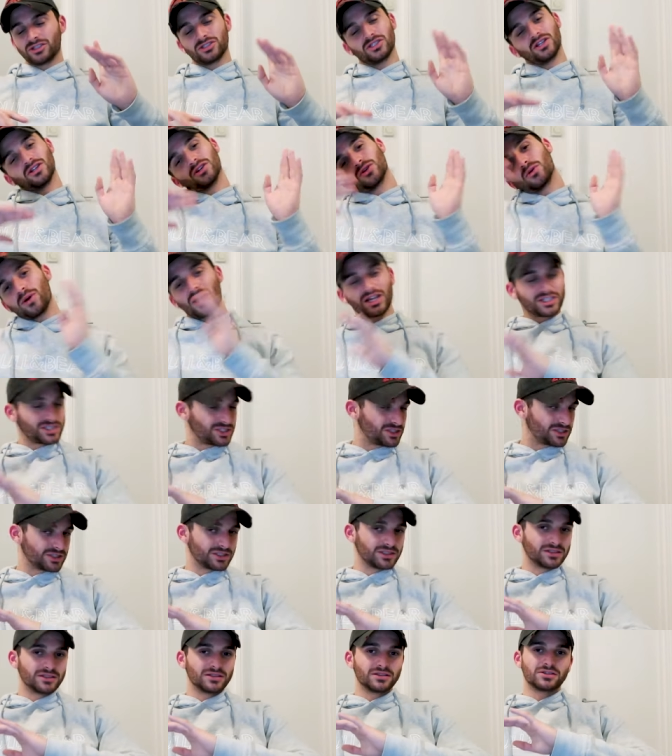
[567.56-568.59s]
certain
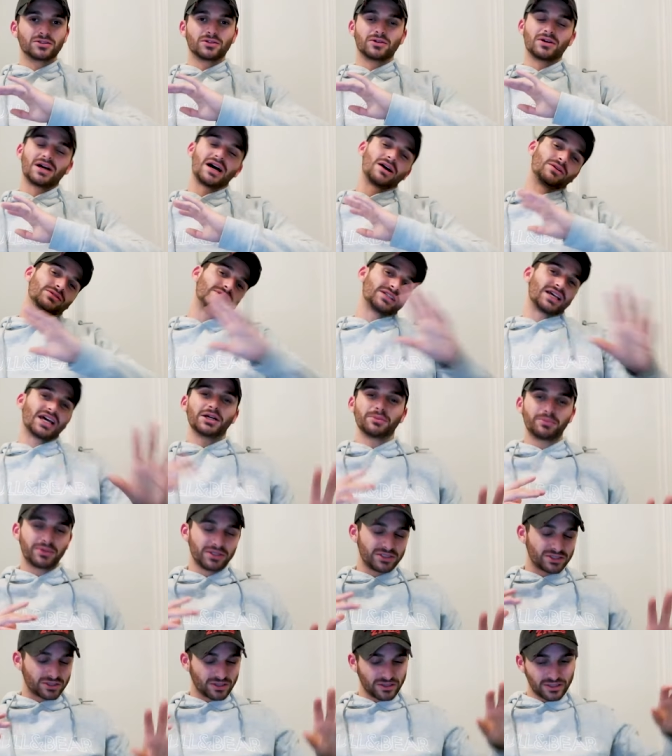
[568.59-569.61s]
questions or how to
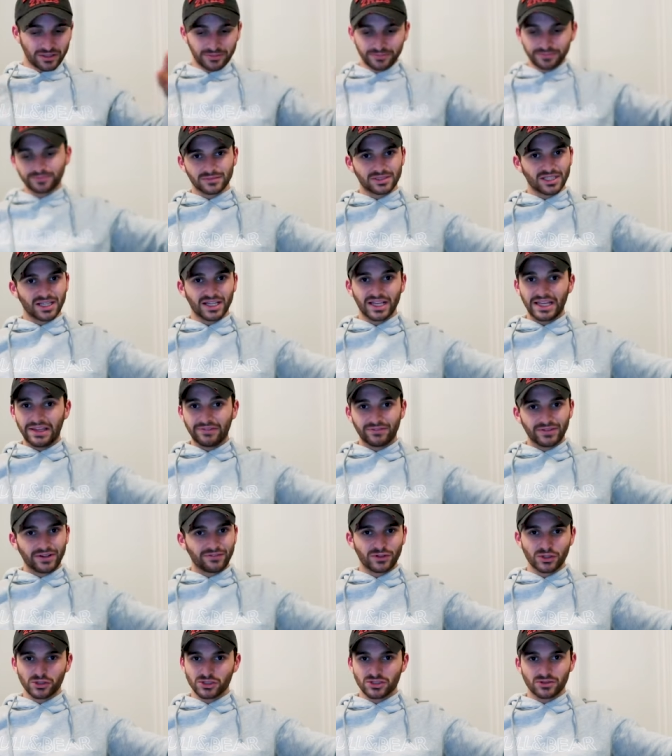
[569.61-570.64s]
help each other. so
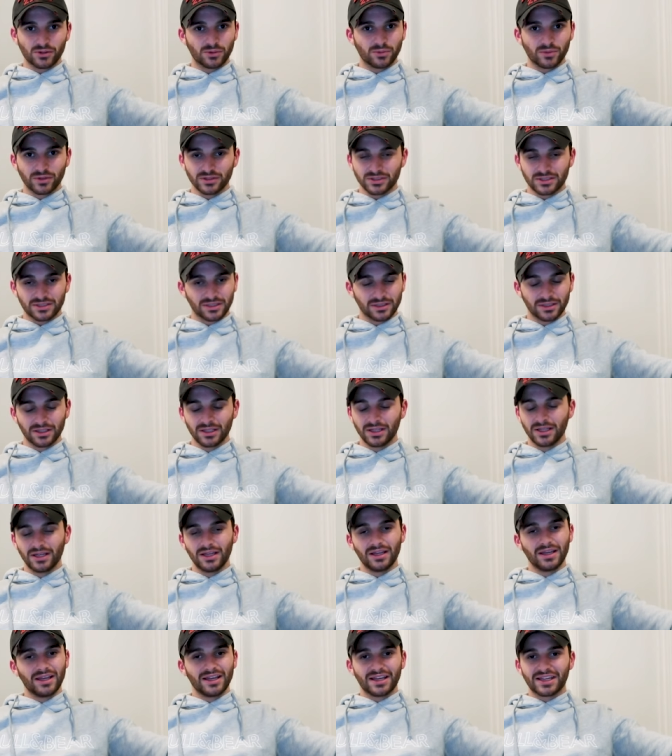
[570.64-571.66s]
even if you don't want to
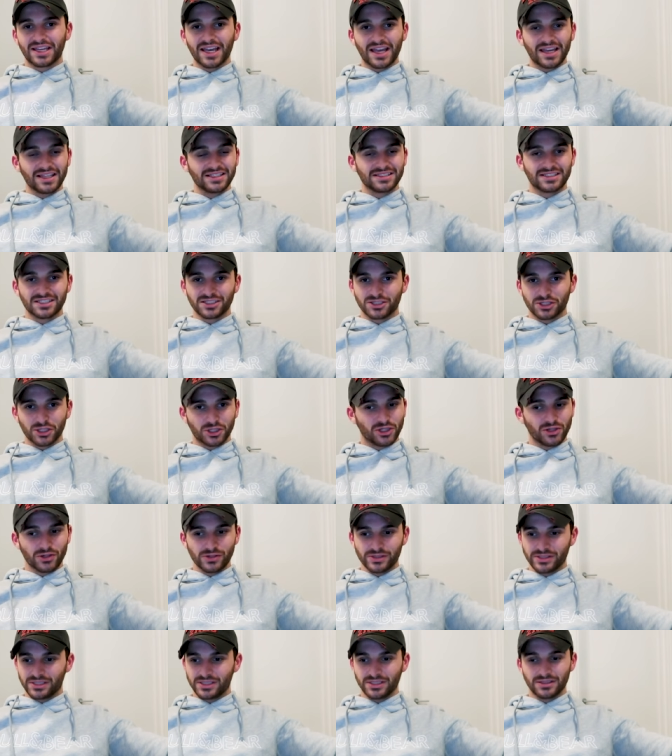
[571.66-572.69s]
get into
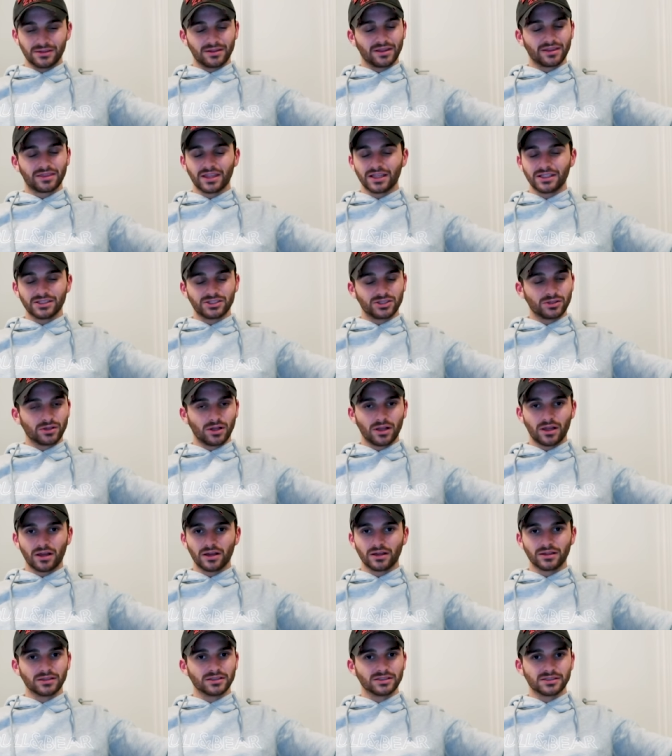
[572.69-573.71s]
security, the things you
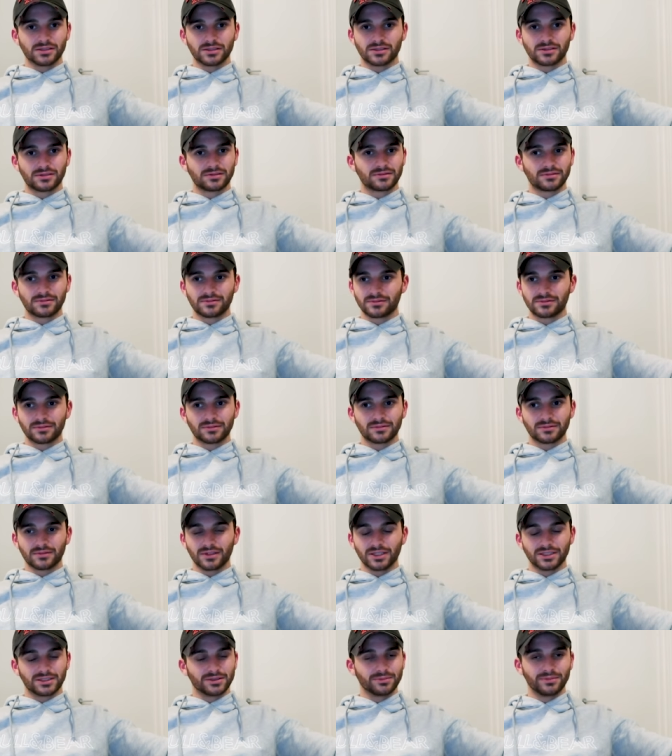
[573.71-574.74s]
learn as
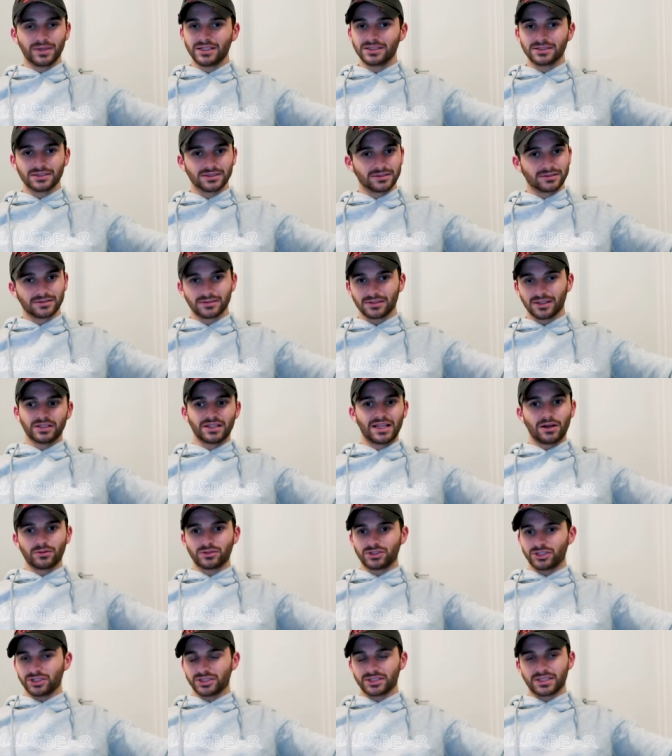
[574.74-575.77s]
it's amazing. So
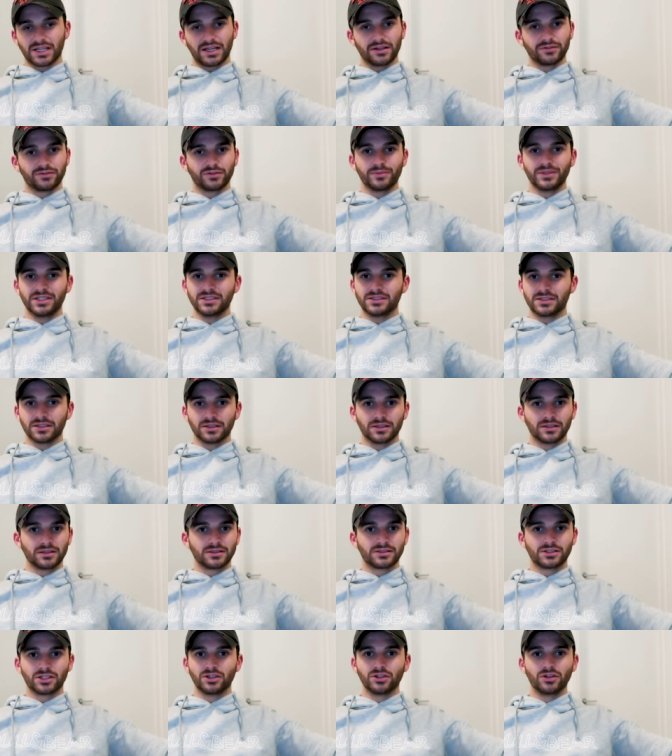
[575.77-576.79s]
now it's just time for me
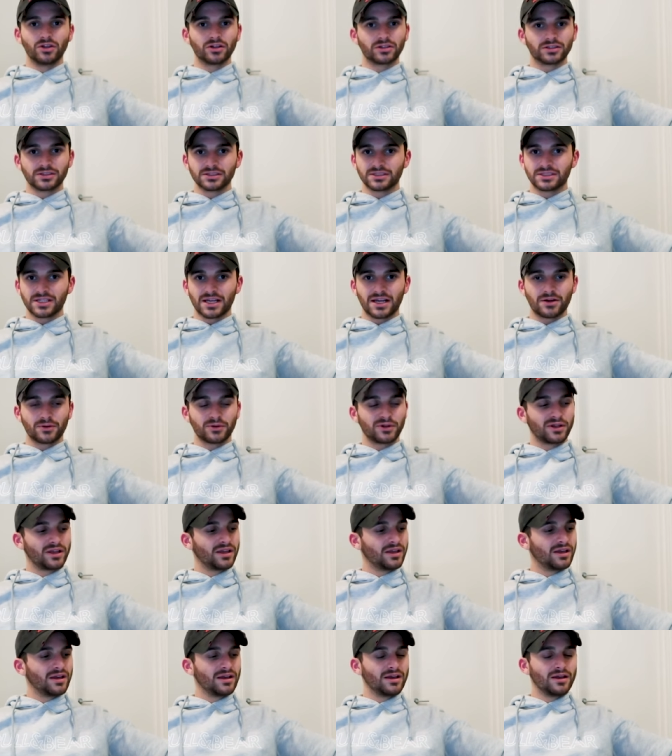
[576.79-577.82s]
to, to knuckle down,